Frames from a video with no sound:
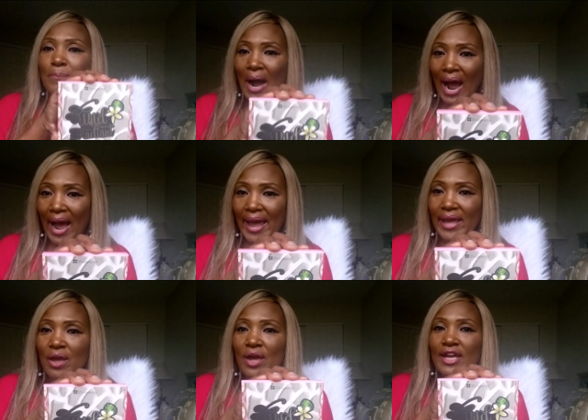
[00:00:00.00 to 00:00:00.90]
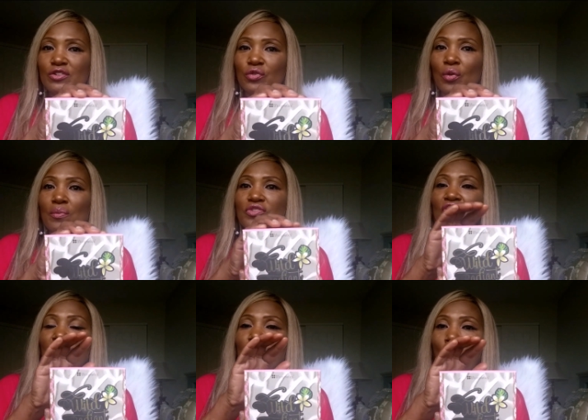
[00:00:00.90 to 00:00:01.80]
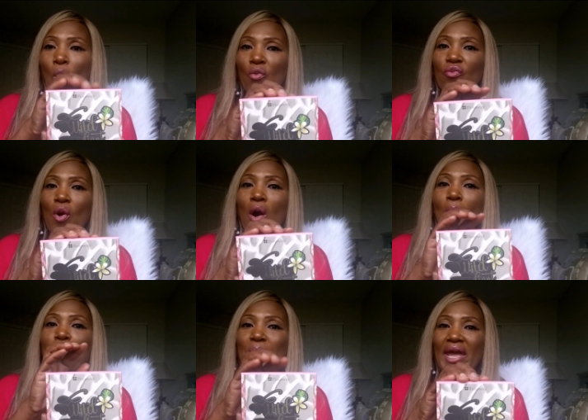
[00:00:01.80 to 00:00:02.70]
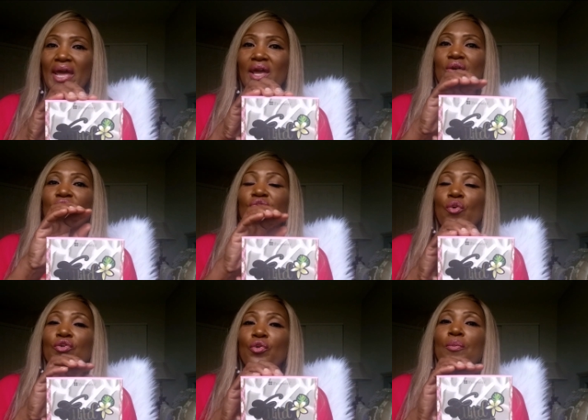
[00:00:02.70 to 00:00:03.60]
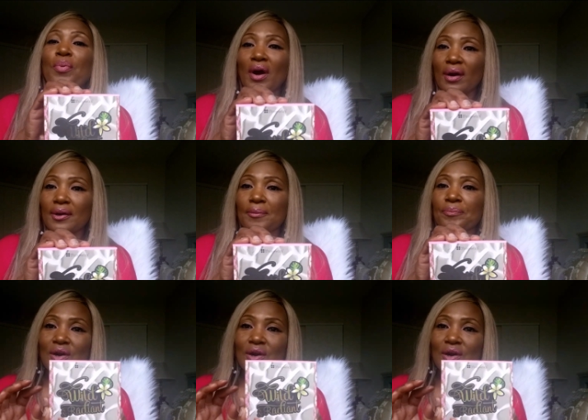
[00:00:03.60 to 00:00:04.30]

buy in terms of overall bang for your buck.